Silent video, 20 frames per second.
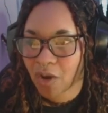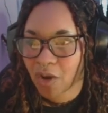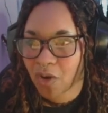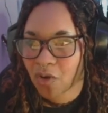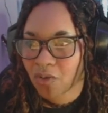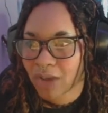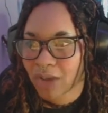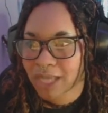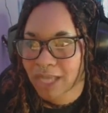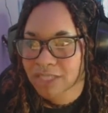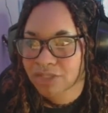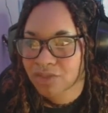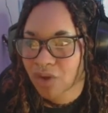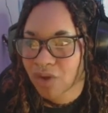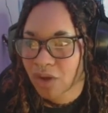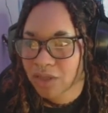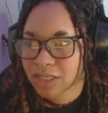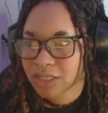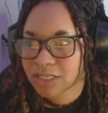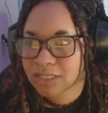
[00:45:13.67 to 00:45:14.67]
oh, I
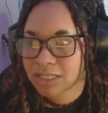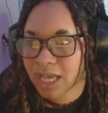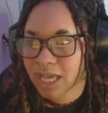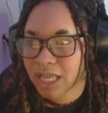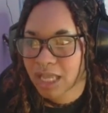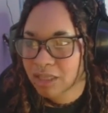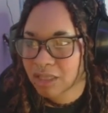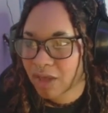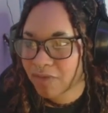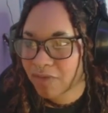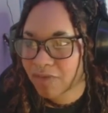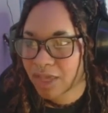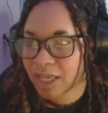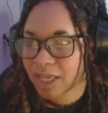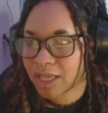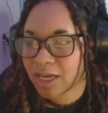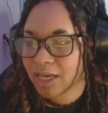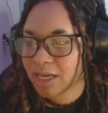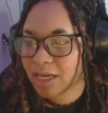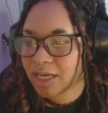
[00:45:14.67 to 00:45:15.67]
saw this, I love it,
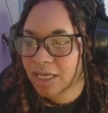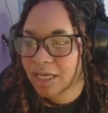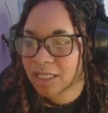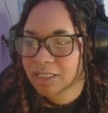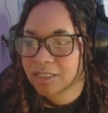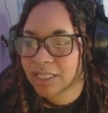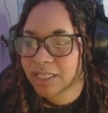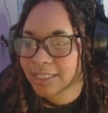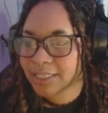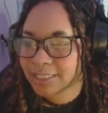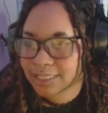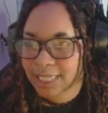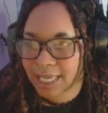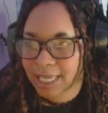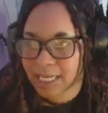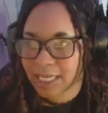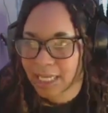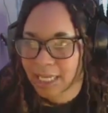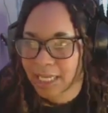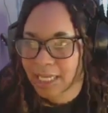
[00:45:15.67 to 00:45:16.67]
let's get
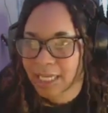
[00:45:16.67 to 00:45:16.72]
it.